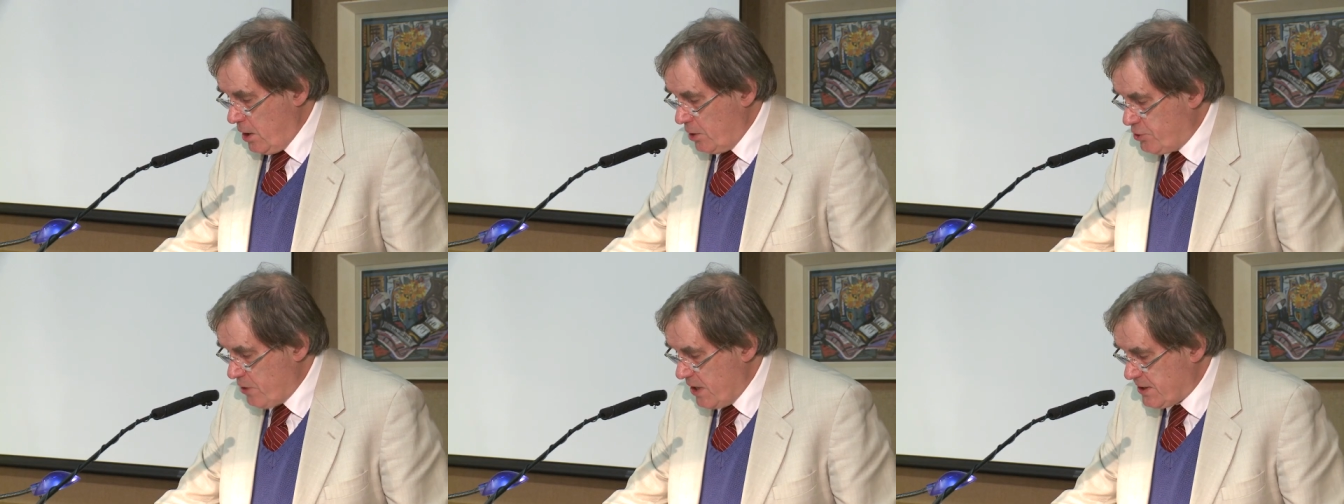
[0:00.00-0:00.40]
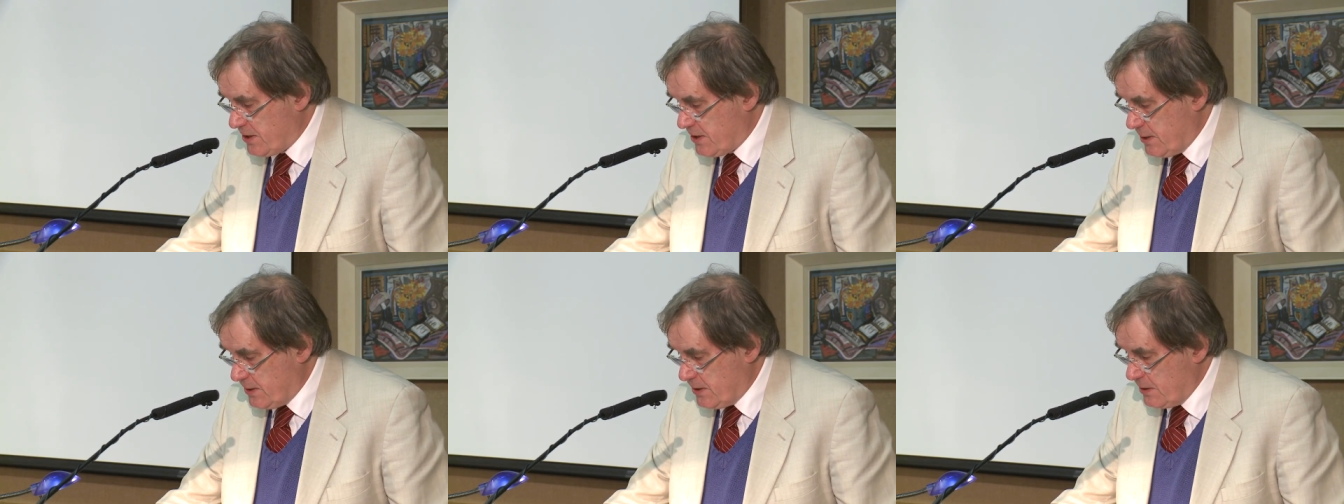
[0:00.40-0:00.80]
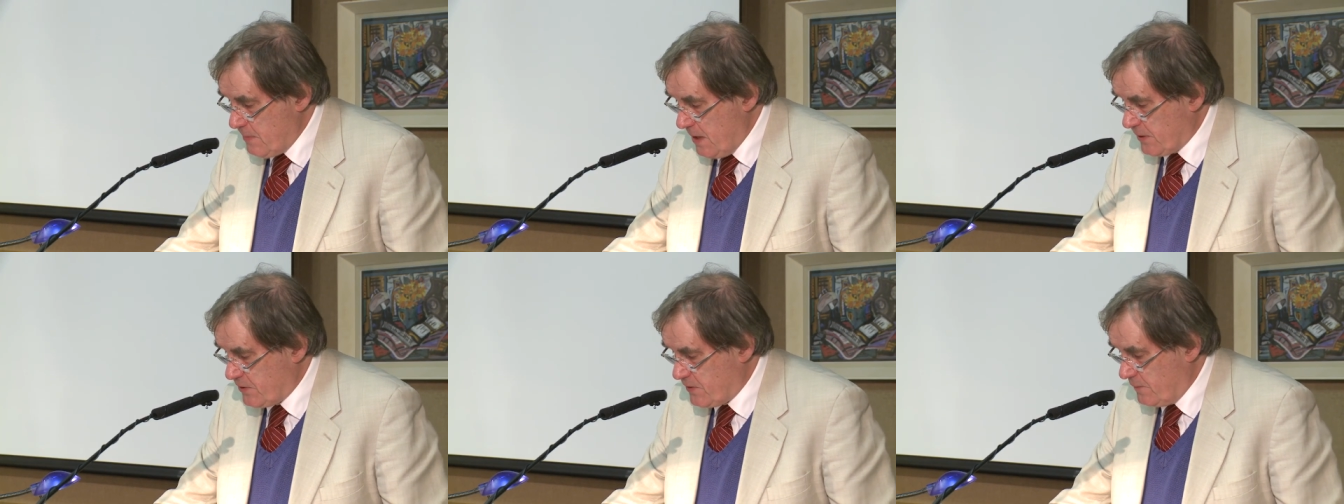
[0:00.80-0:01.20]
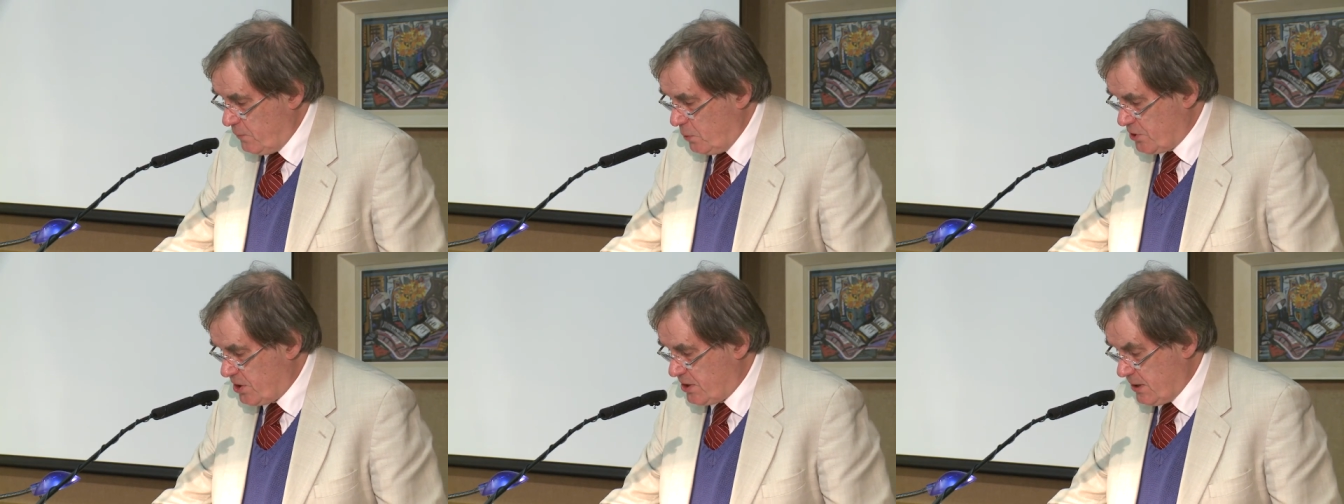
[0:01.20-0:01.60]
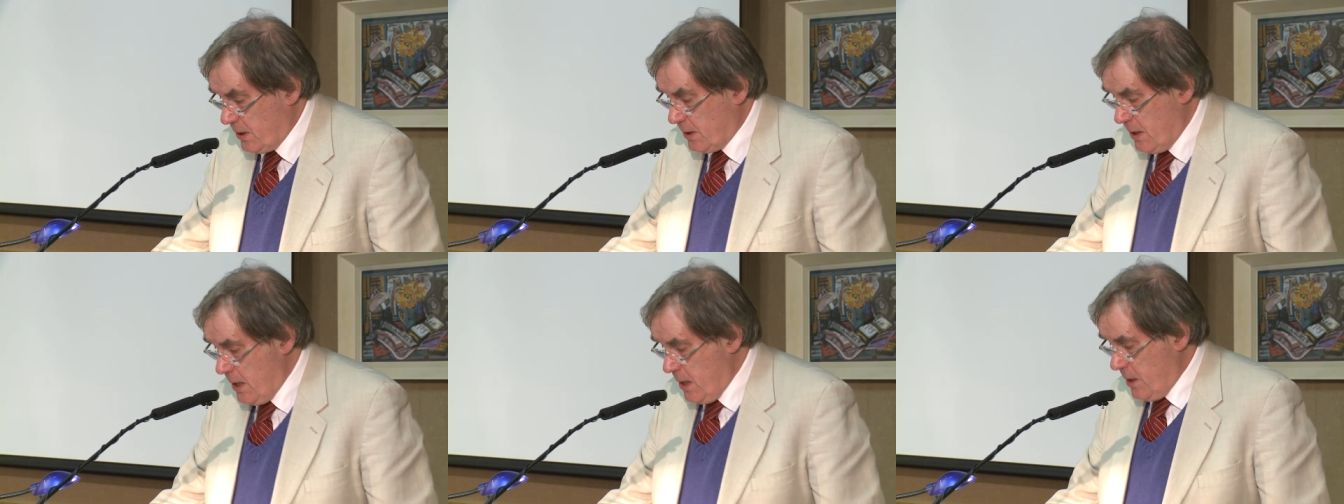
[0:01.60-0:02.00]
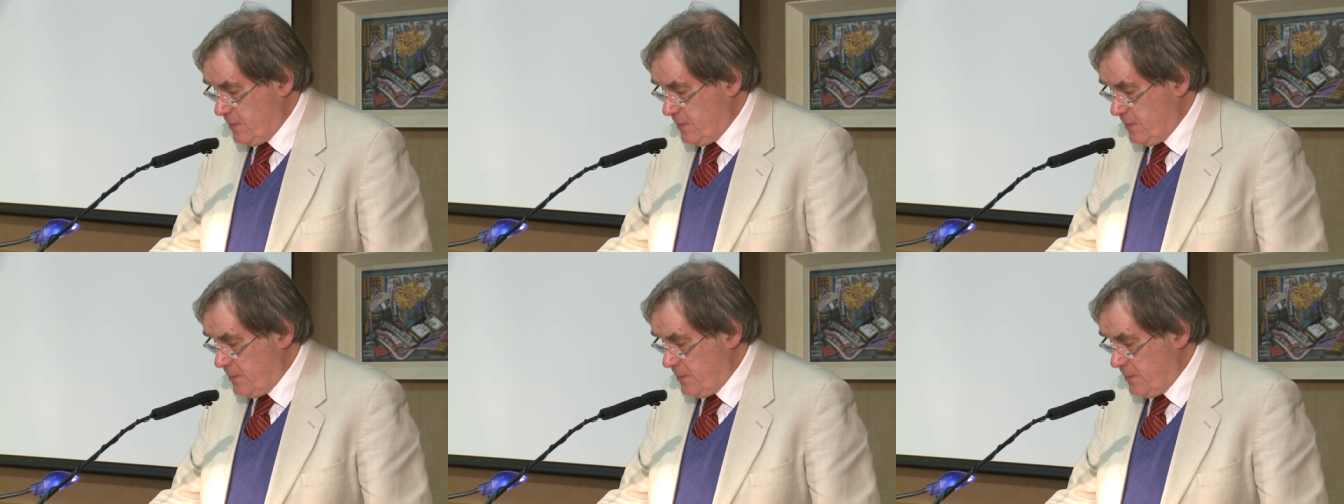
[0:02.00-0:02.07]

addressed to the monks of Worcester,